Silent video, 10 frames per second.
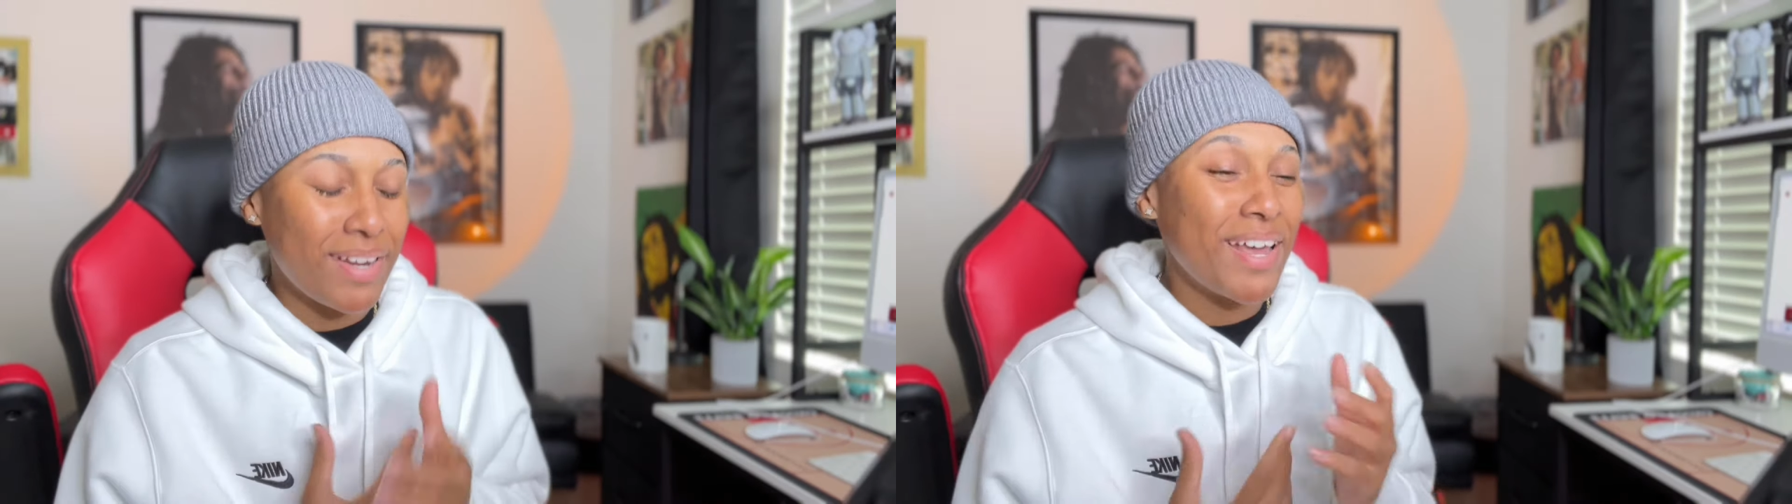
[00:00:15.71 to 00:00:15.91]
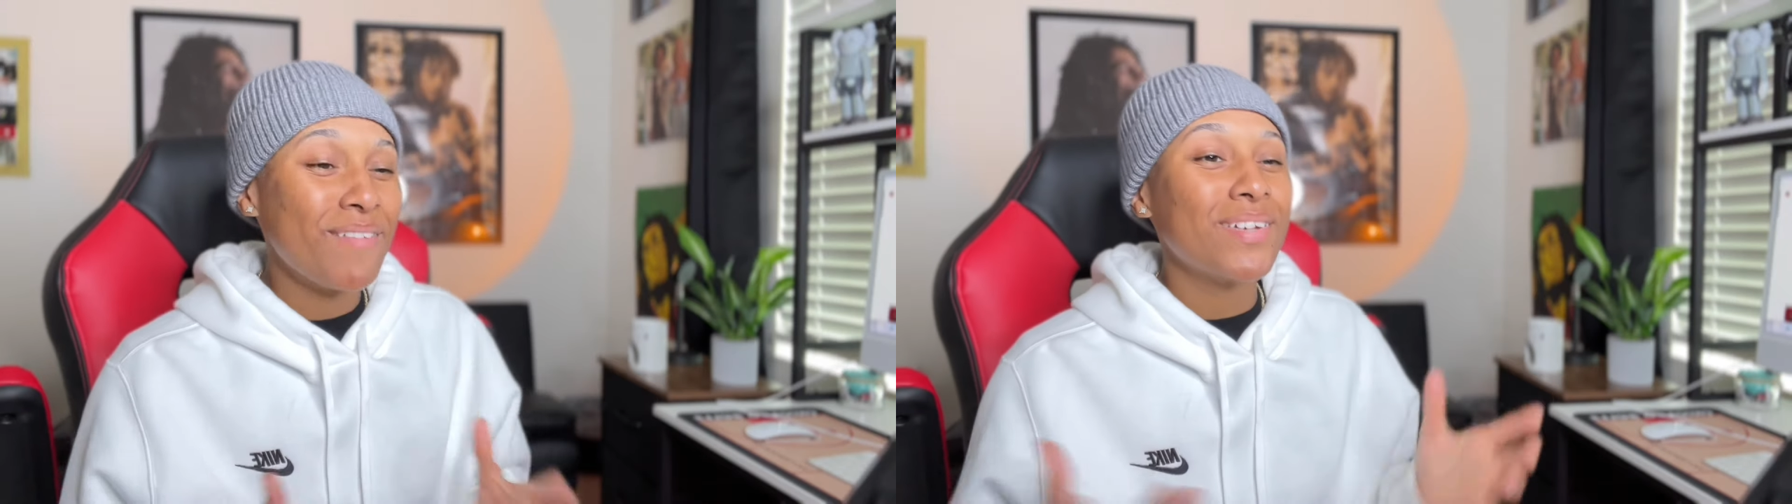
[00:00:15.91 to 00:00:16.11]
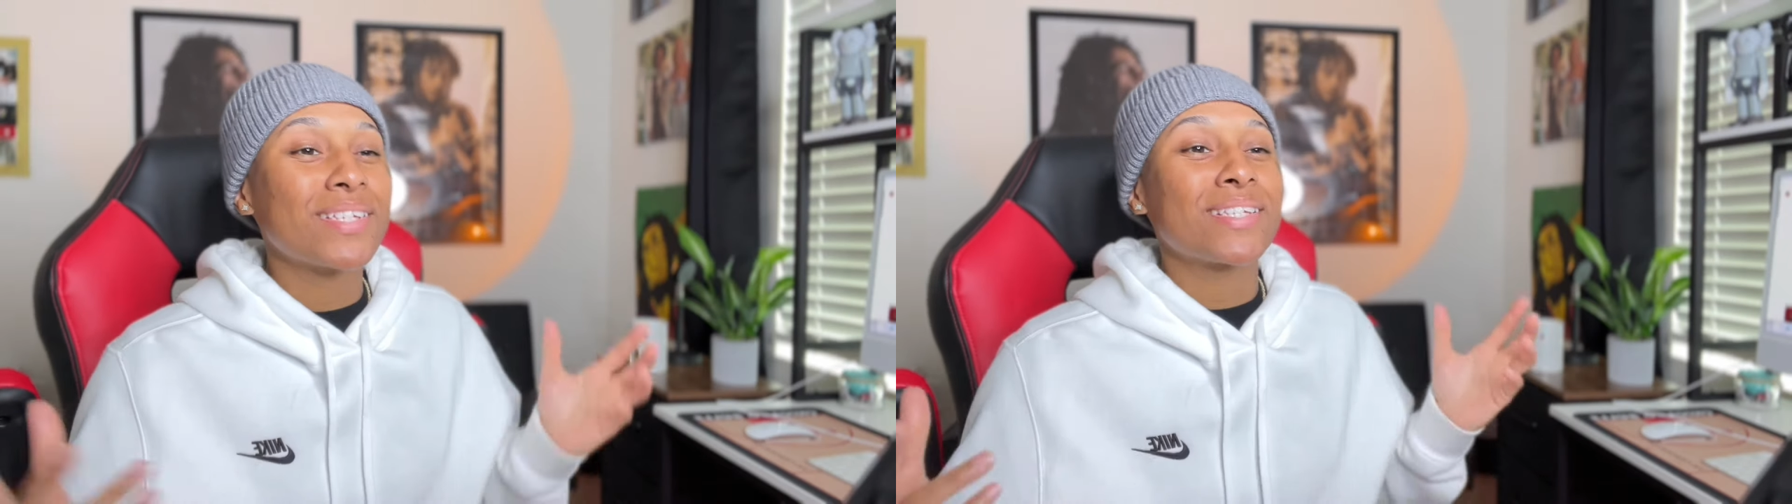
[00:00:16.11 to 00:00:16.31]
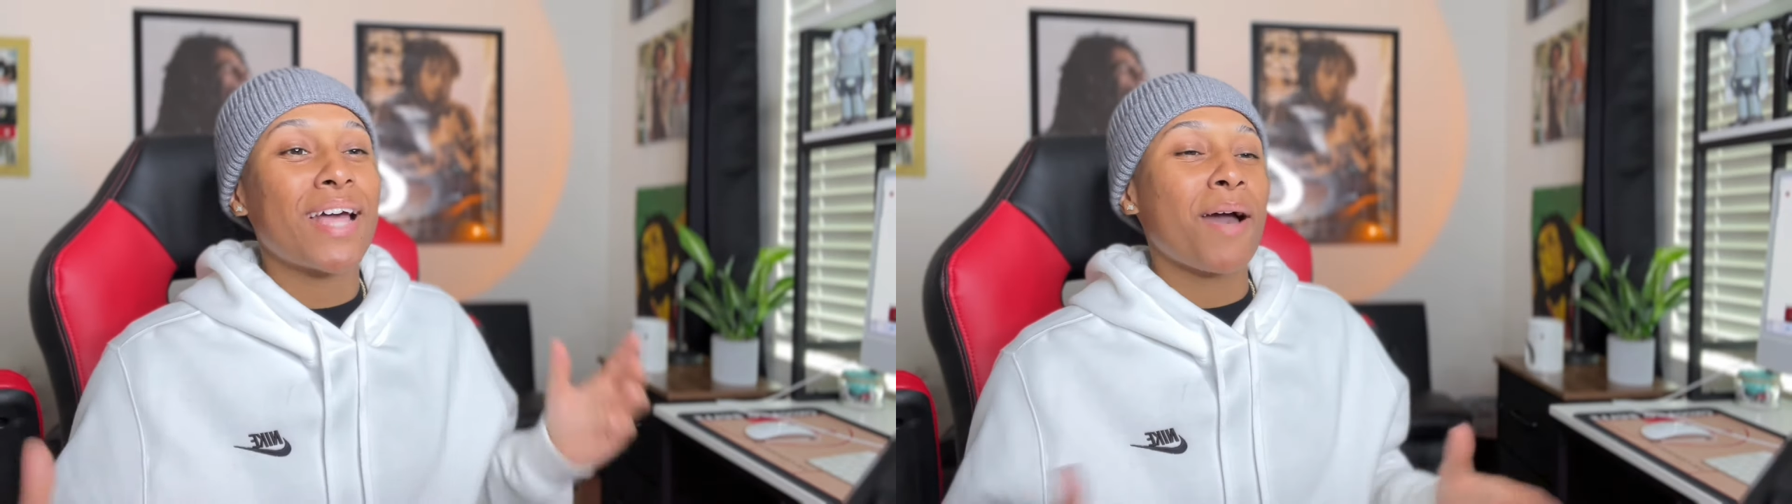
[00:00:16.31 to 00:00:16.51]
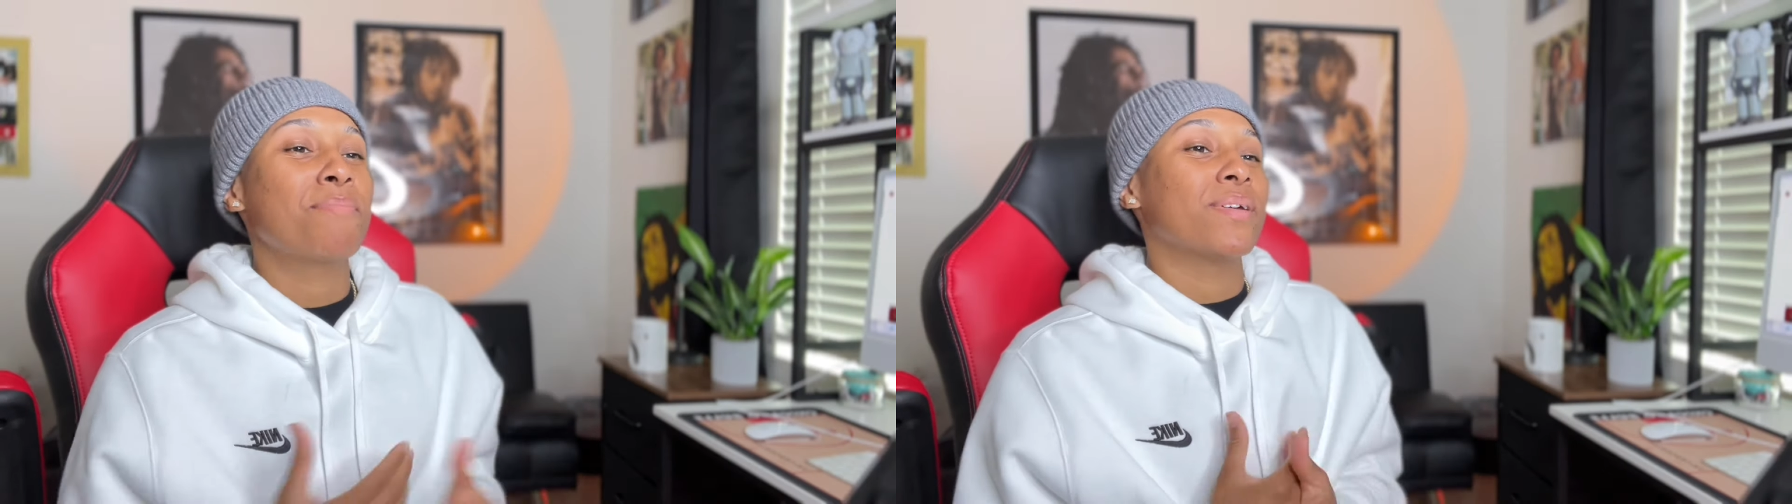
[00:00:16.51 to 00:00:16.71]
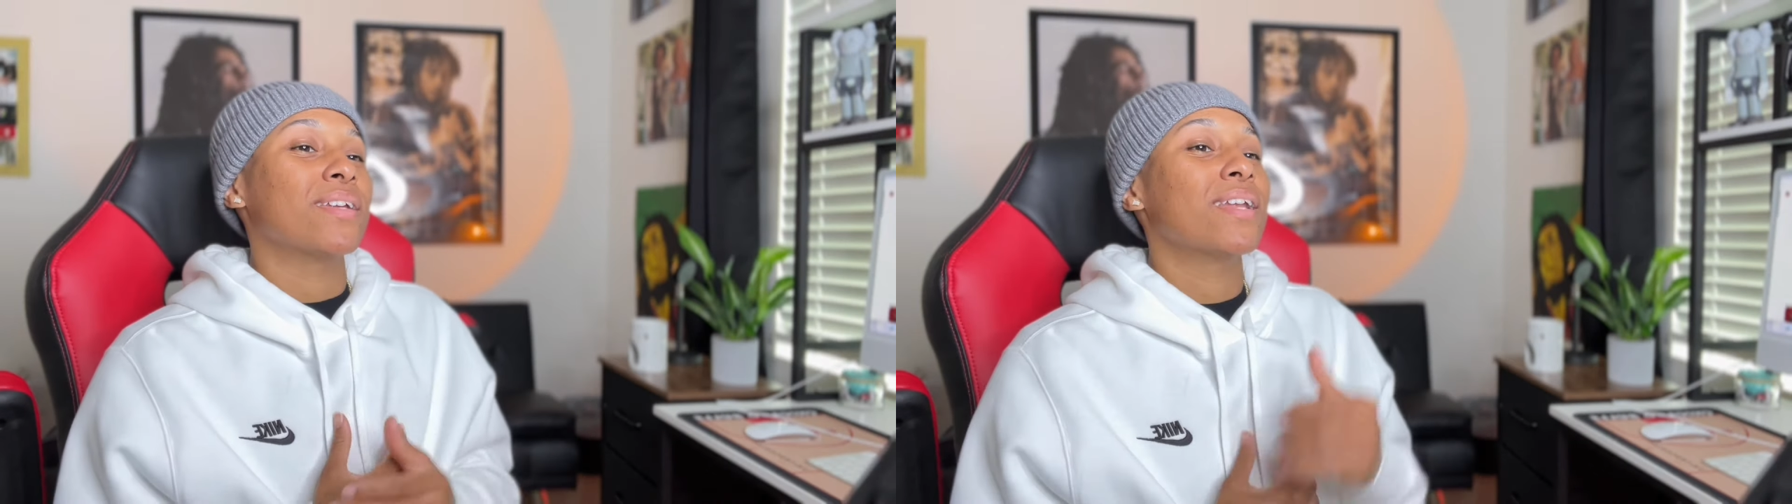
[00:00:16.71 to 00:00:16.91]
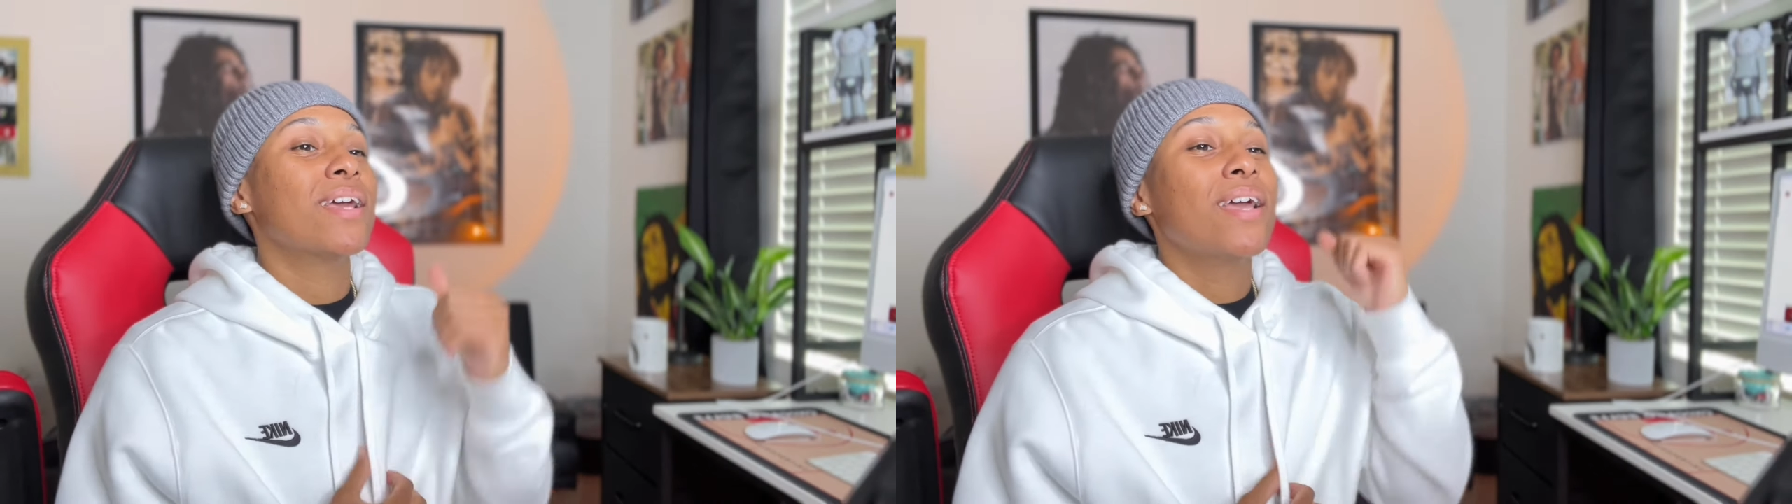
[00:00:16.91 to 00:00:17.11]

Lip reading: Never Stopping.